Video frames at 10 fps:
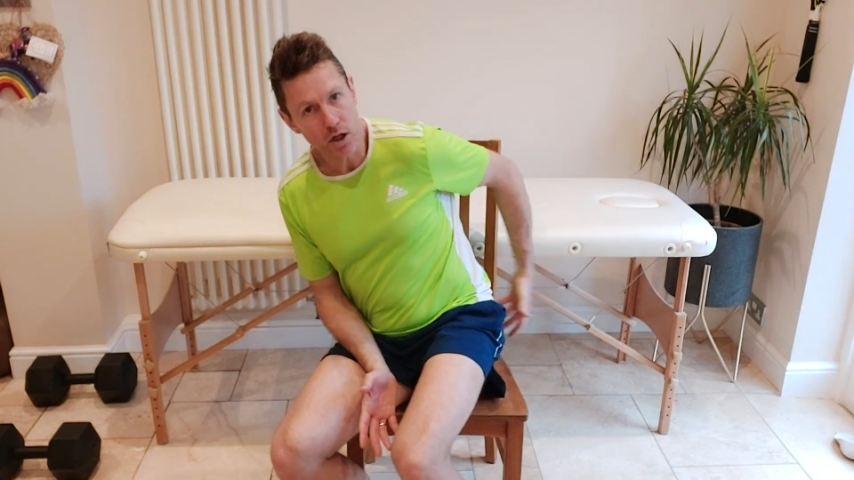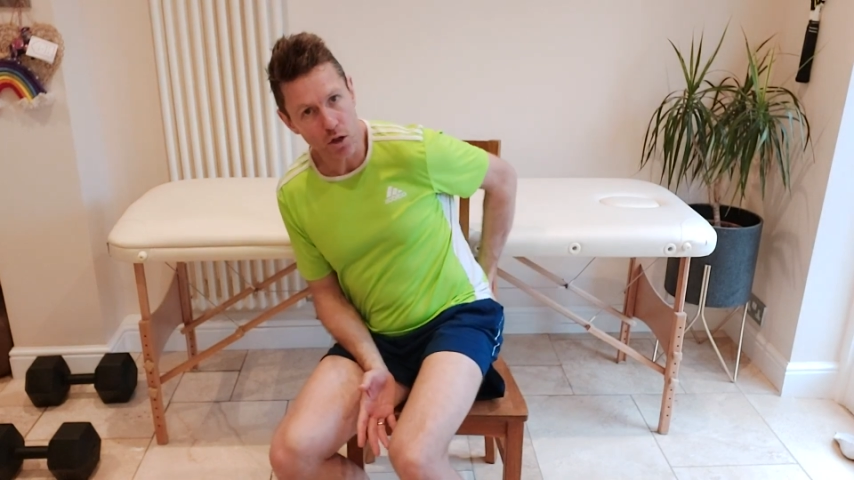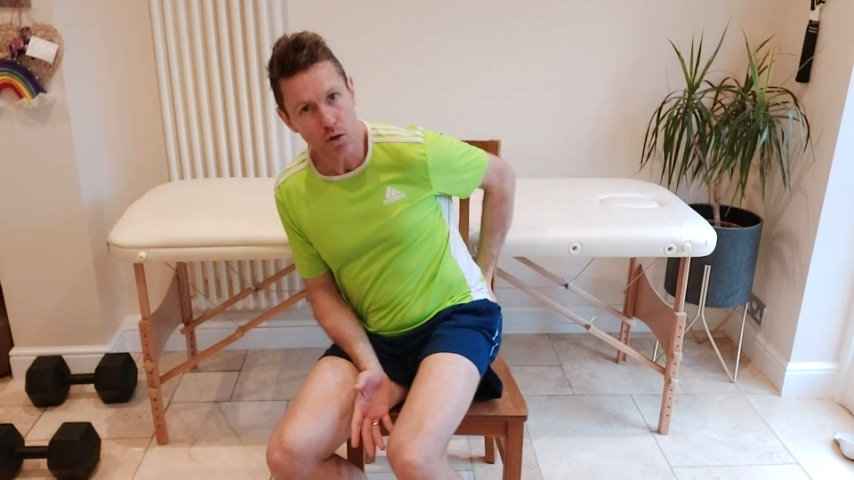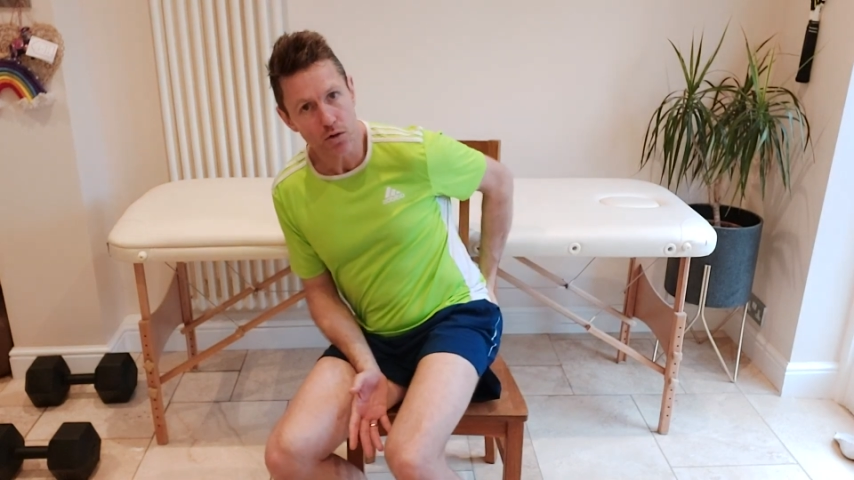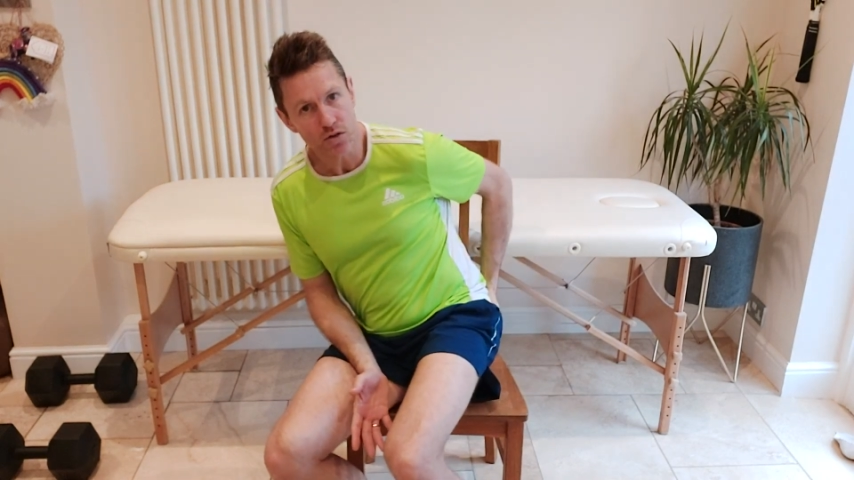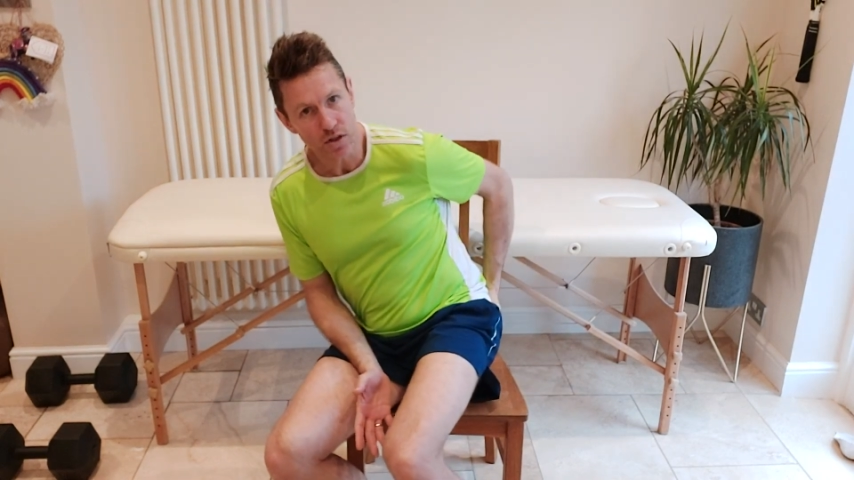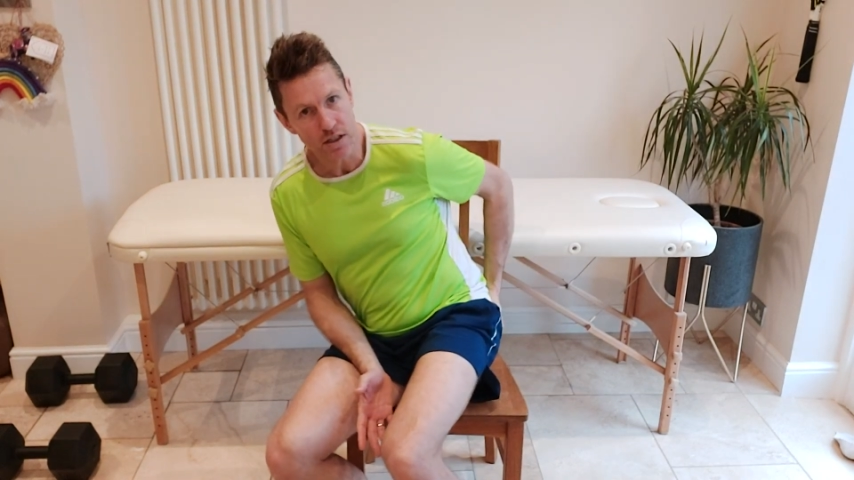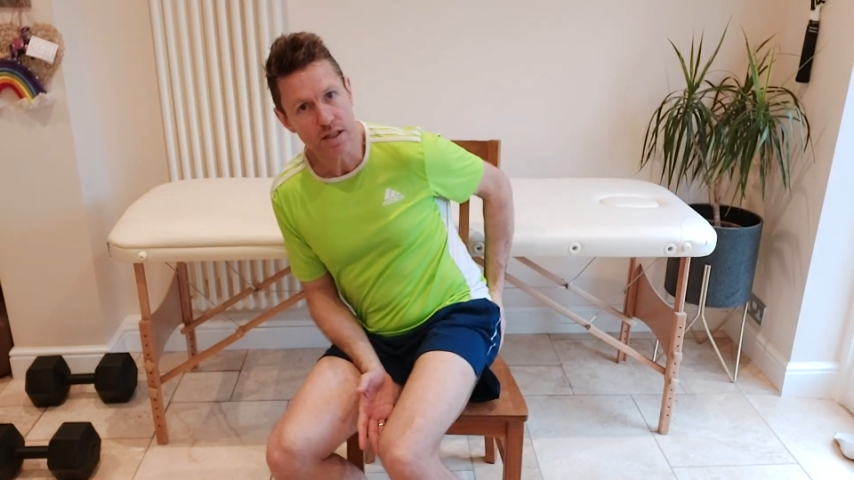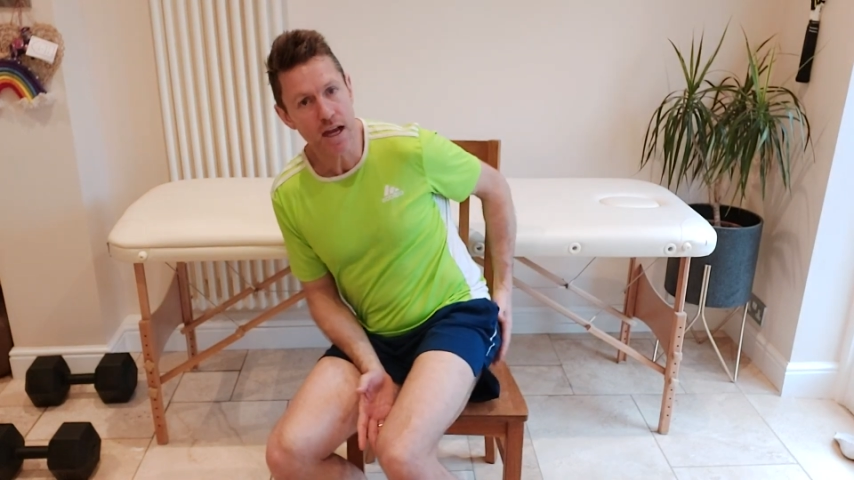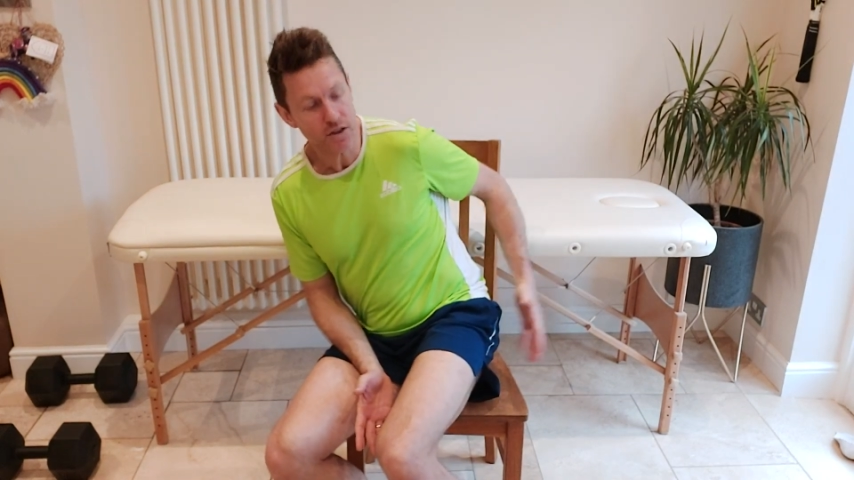glutes
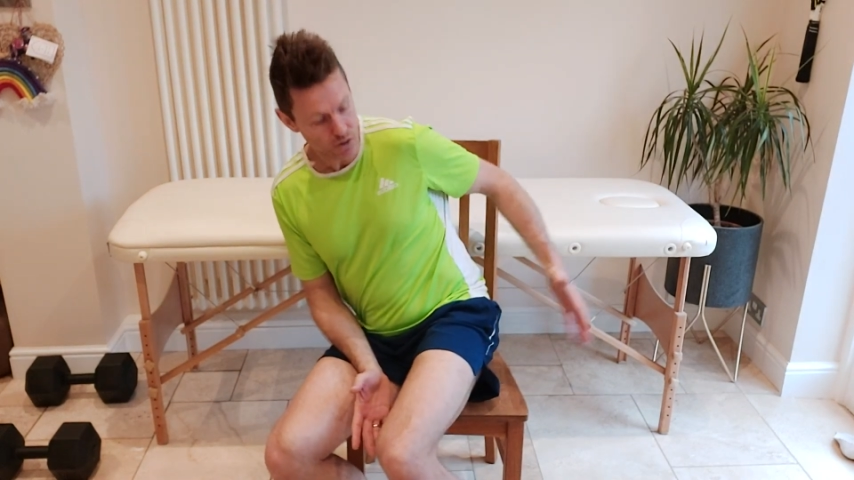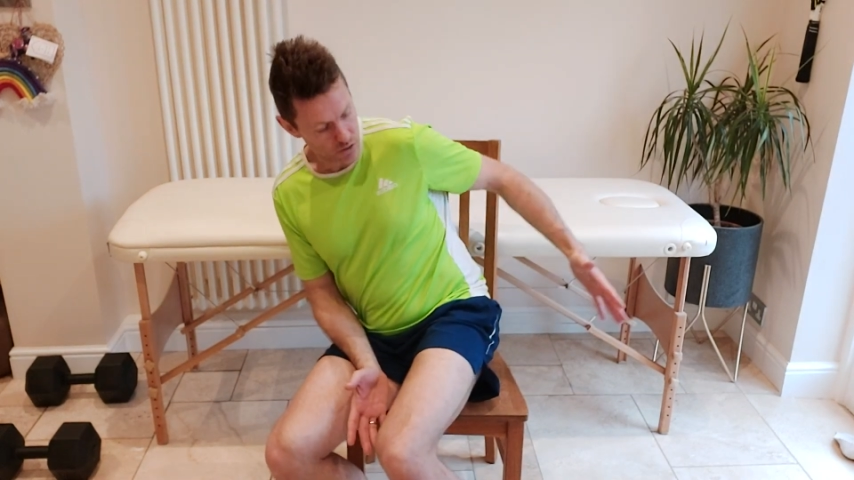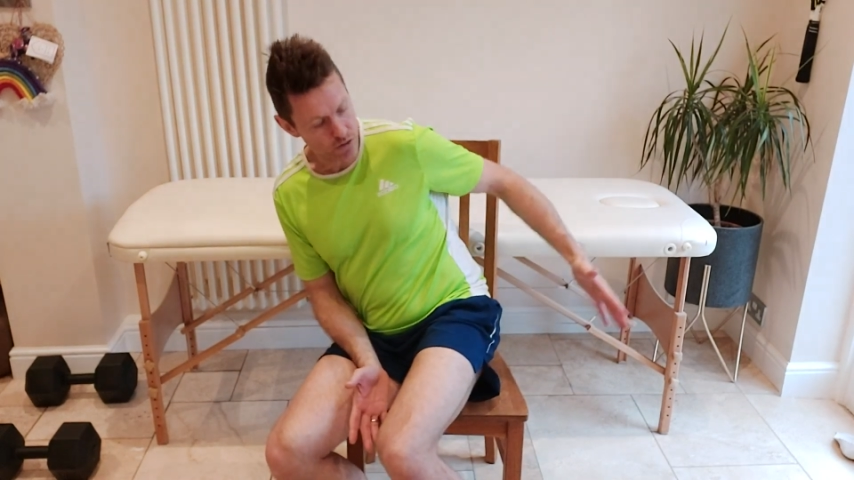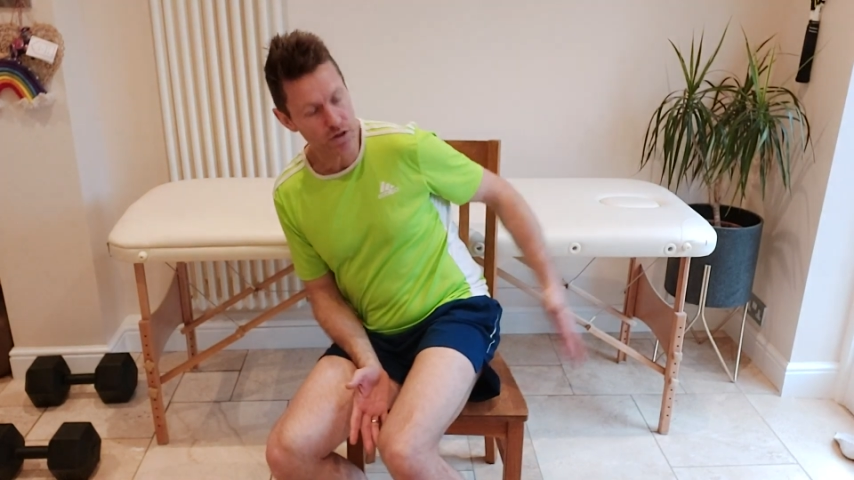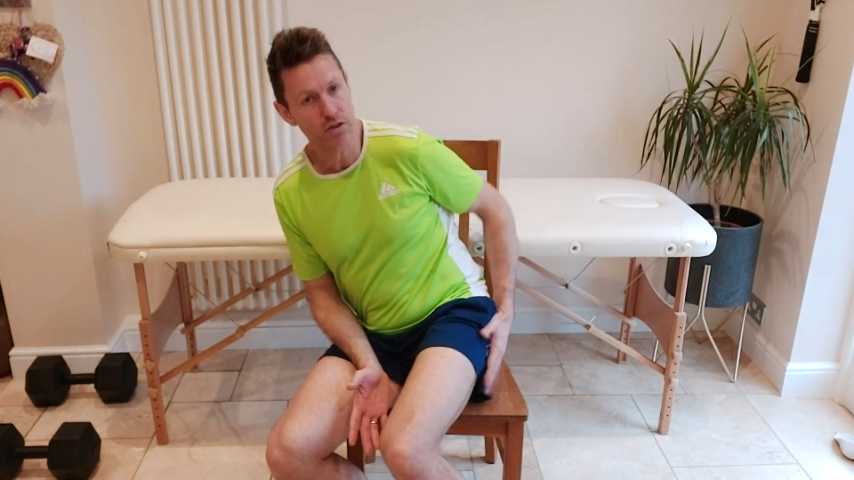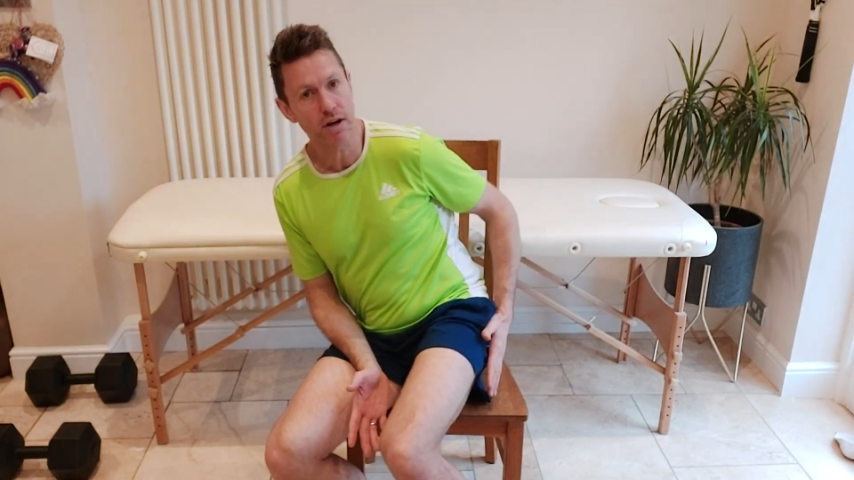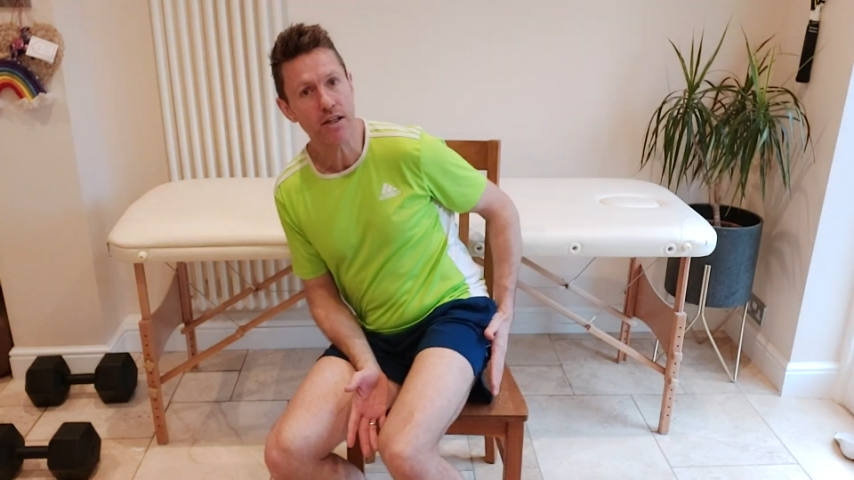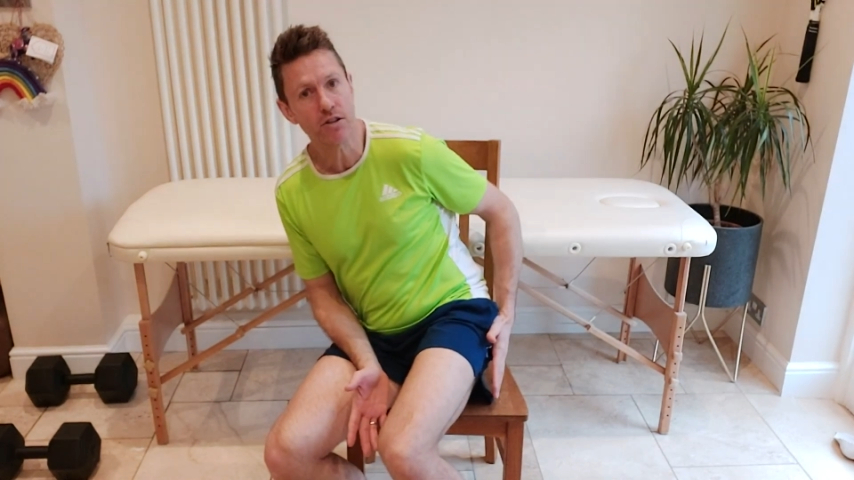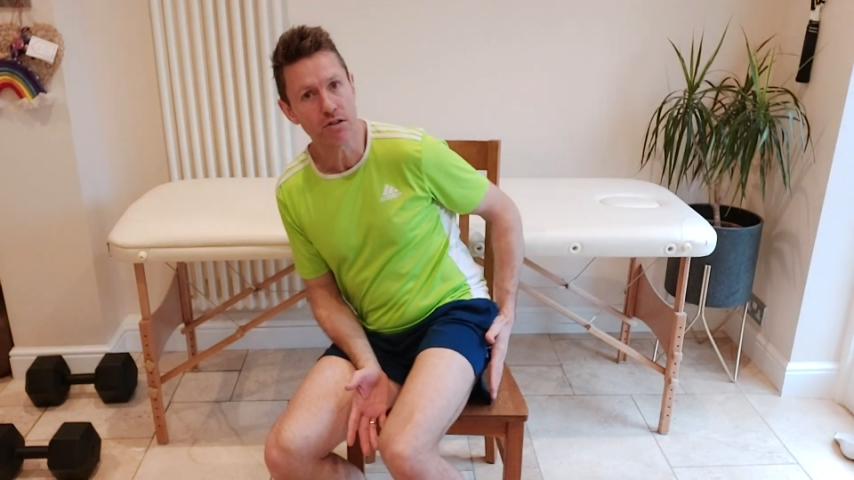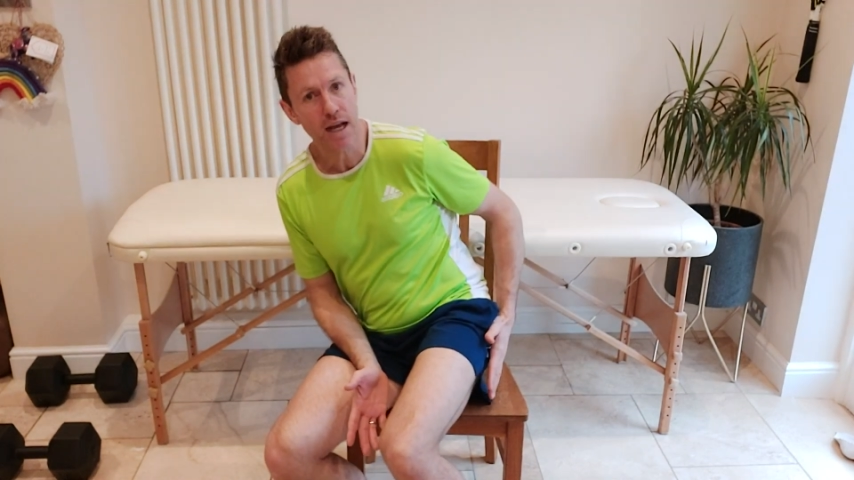attach onto the
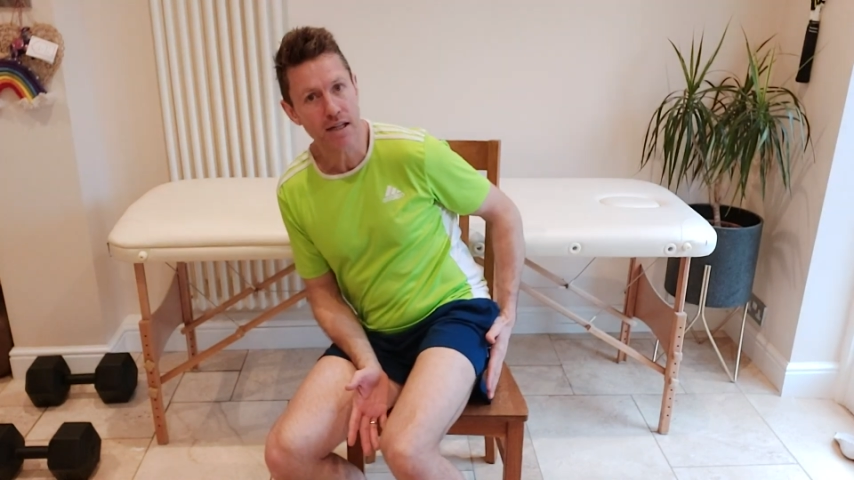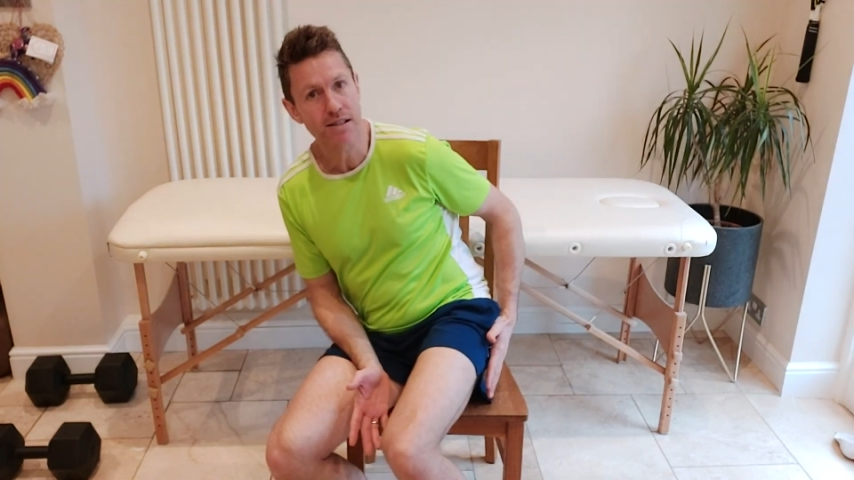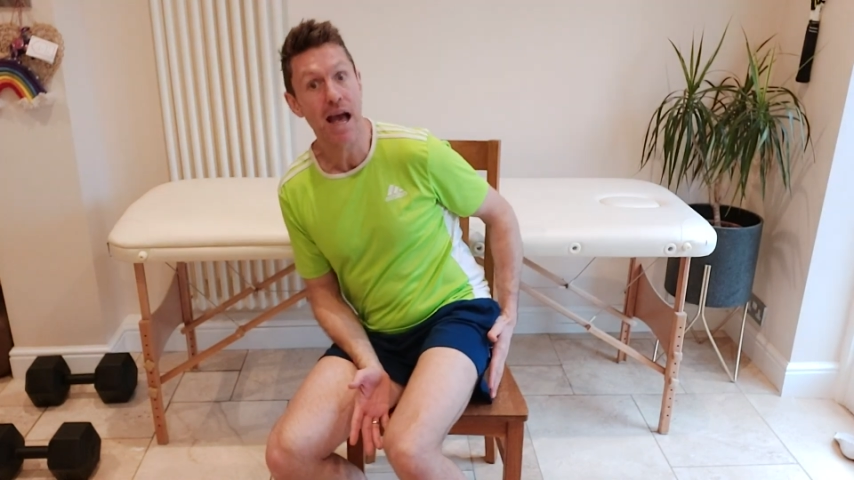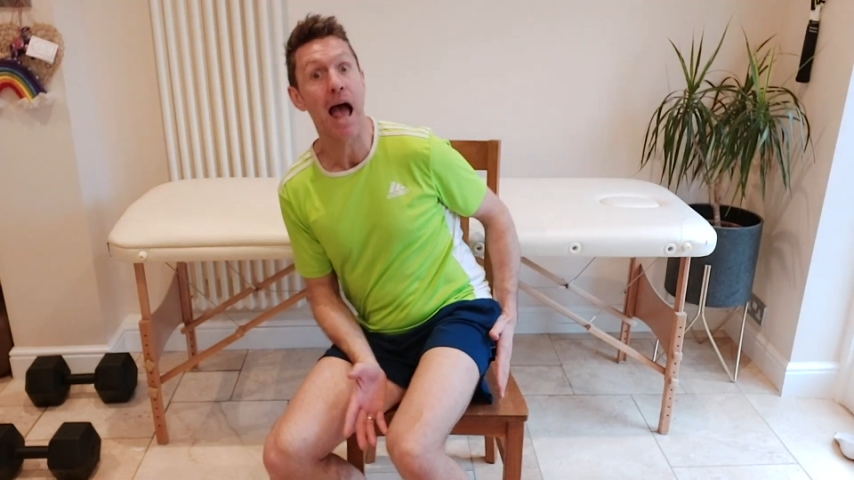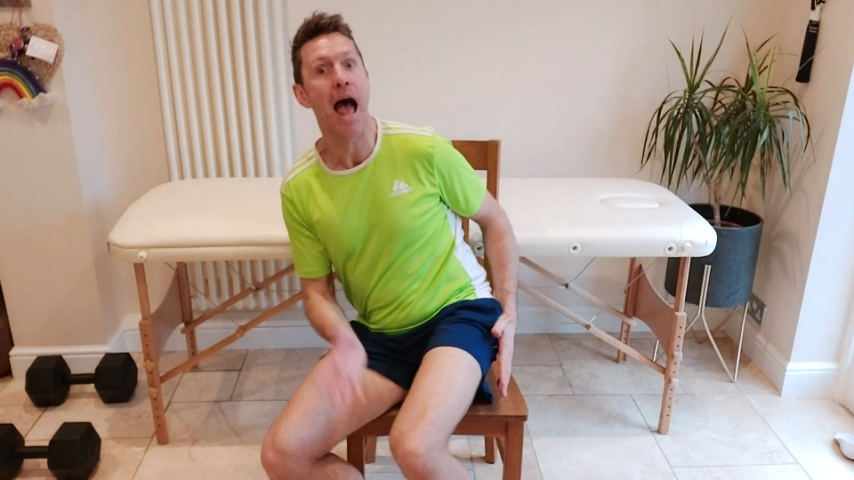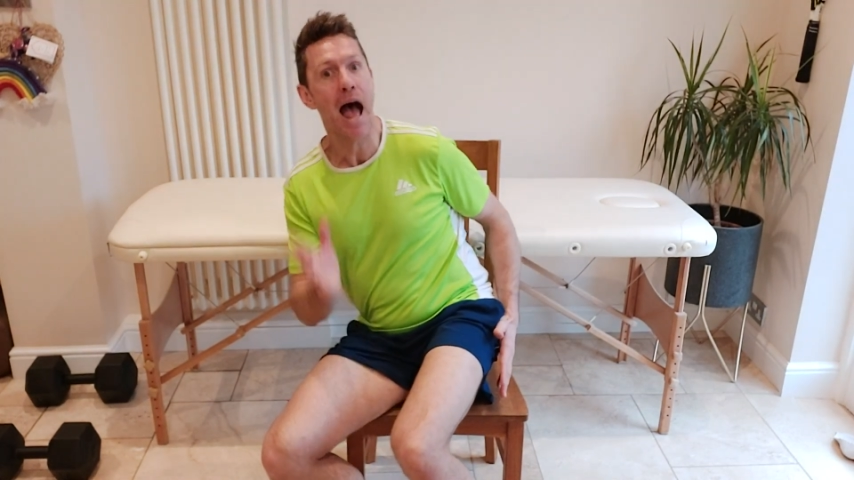greater trochanter